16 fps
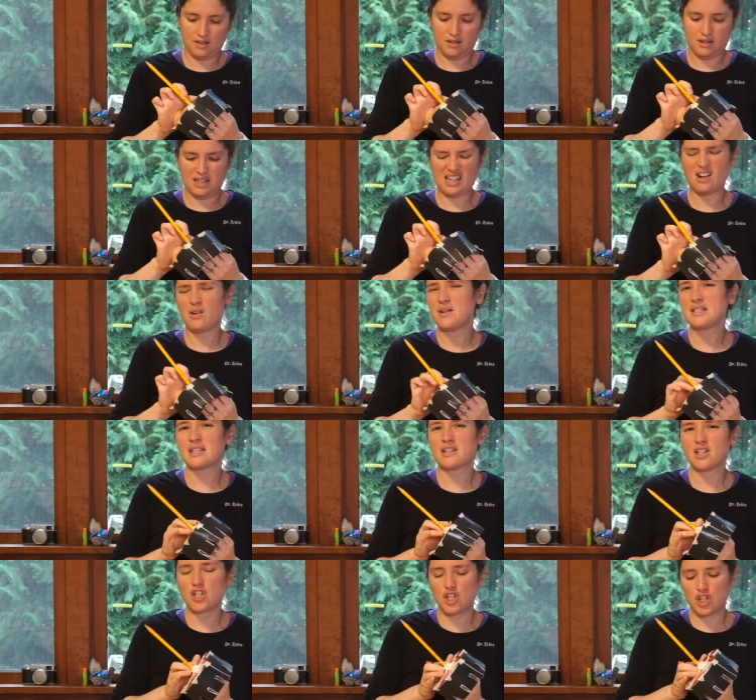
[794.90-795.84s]
I always
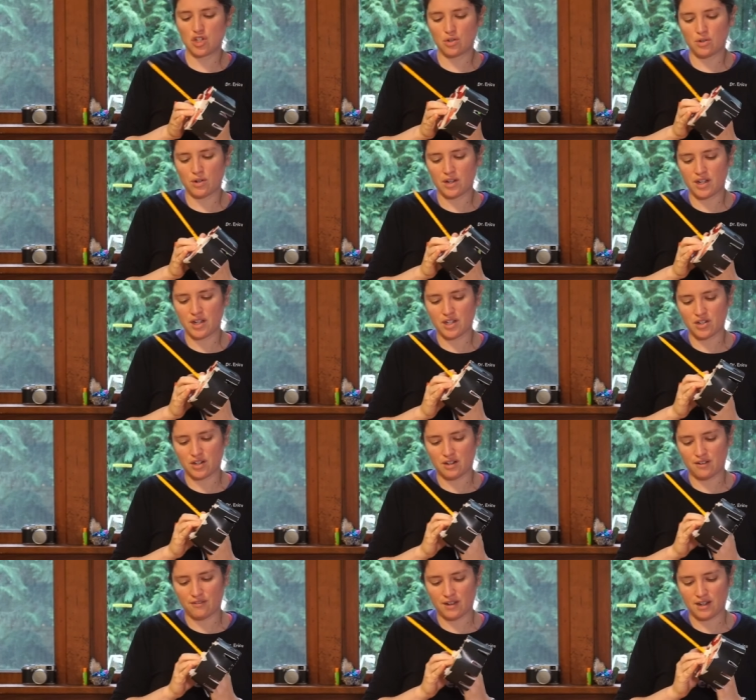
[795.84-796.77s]
enjoy trying
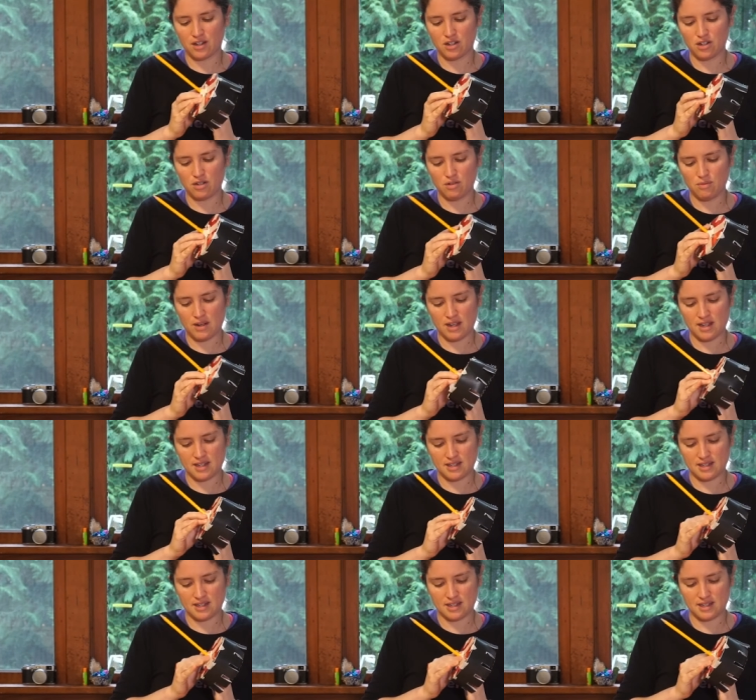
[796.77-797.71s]
to find new
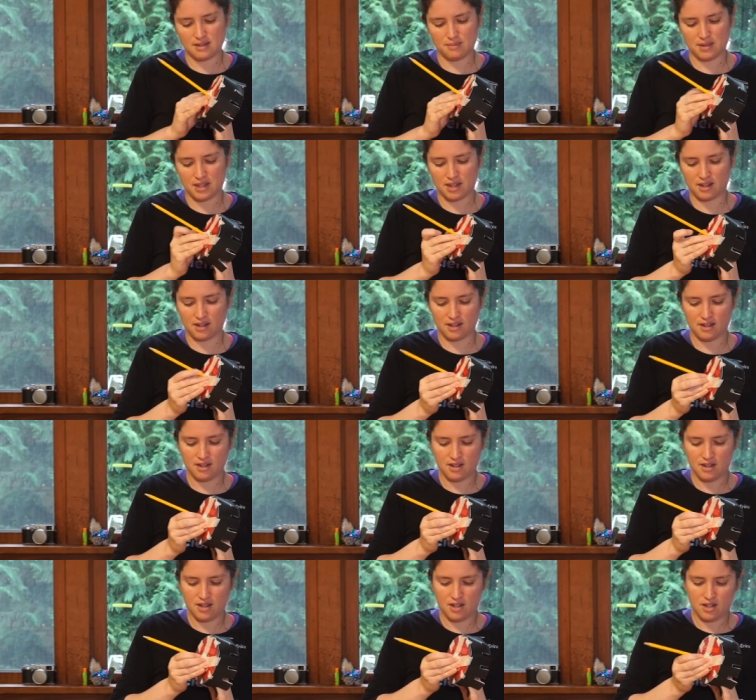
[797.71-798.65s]
ways to get something
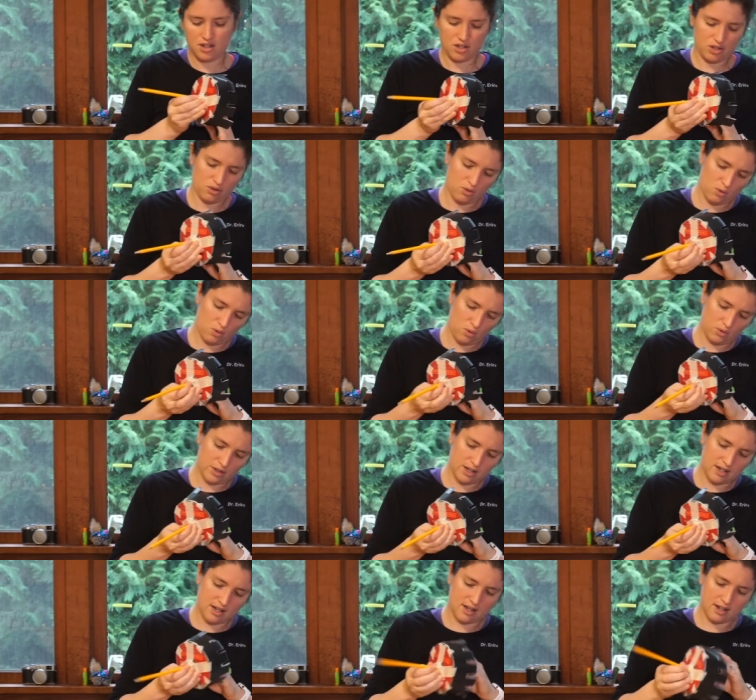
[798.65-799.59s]
to hold
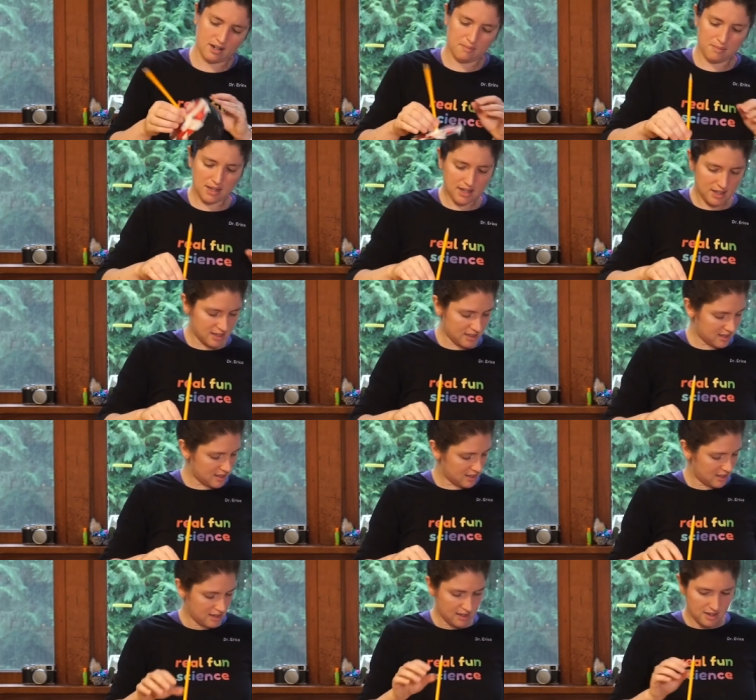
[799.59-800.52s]
on
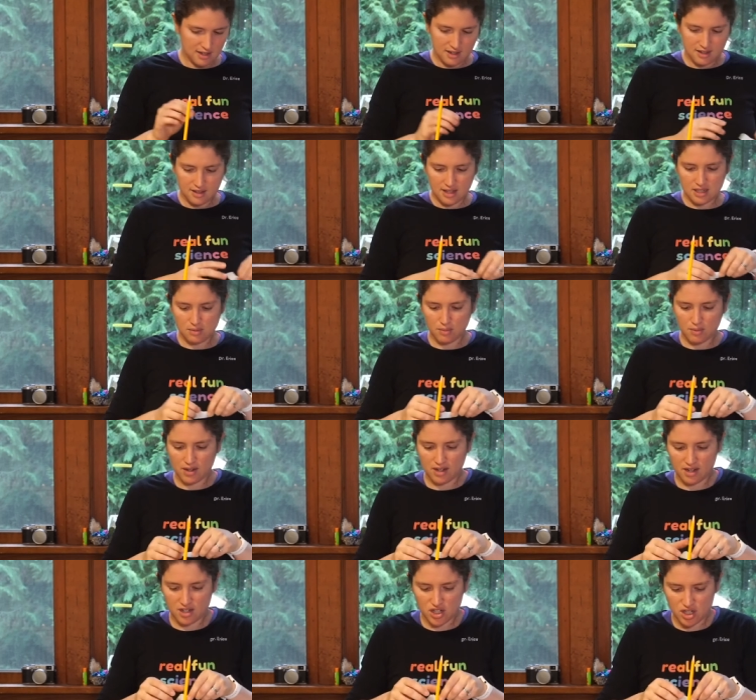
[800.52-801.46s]
because that's what
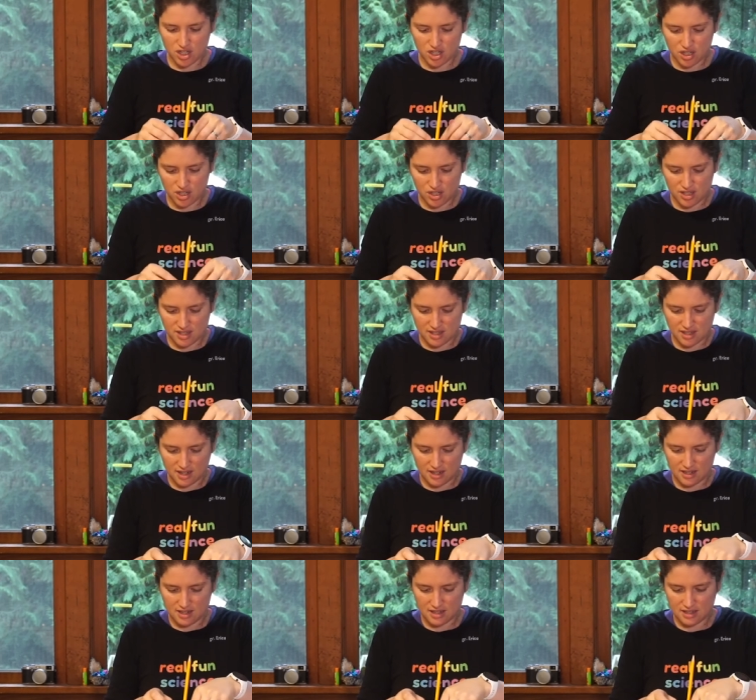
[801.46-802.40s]
engineers and
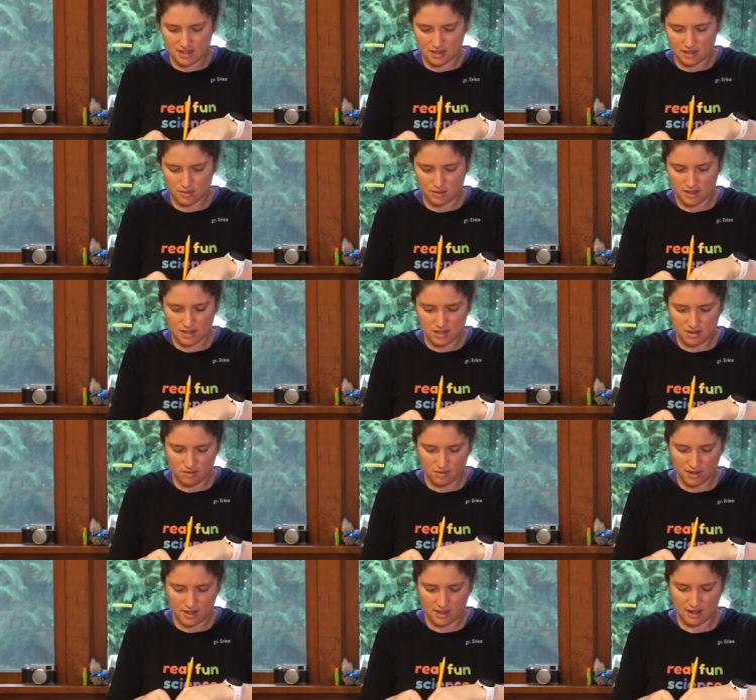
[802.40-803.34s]
scientists, that's what they do, right?